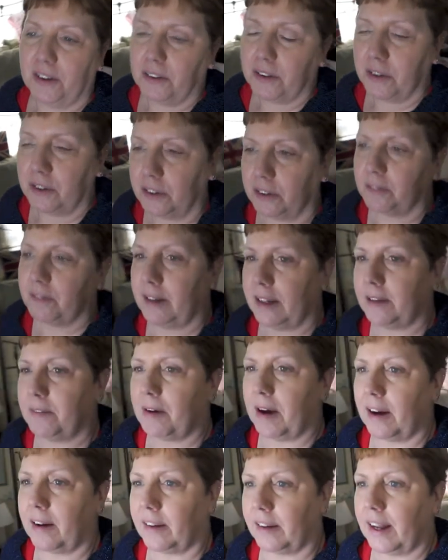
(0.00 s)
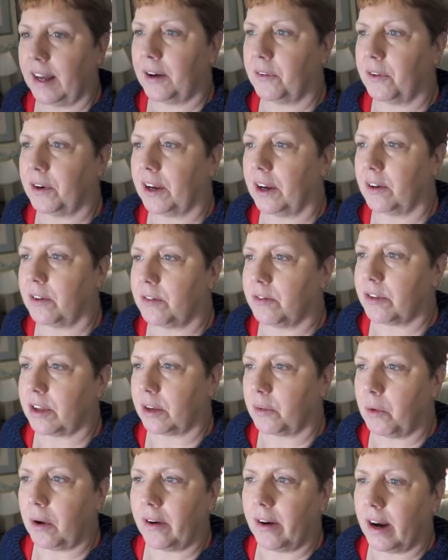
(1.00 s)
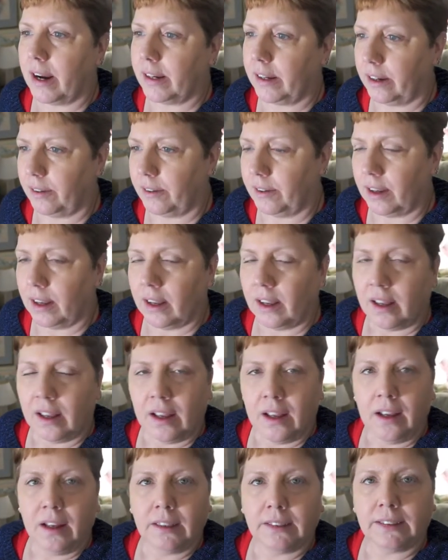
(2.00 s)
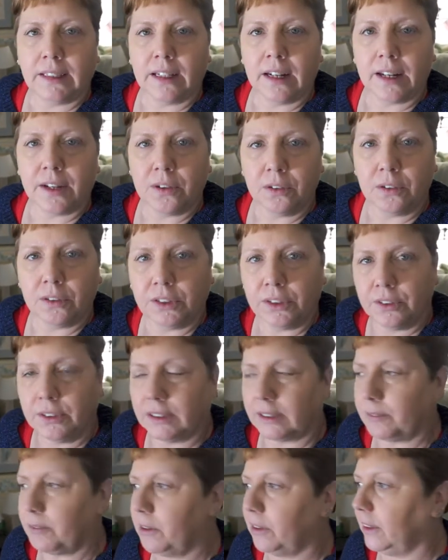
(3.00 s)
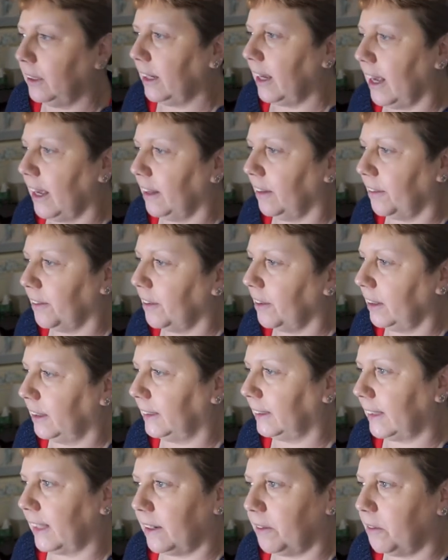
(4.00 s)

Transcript: called me about an hour ago and said, where are you? I said, I called you this morning at 8:30 and said I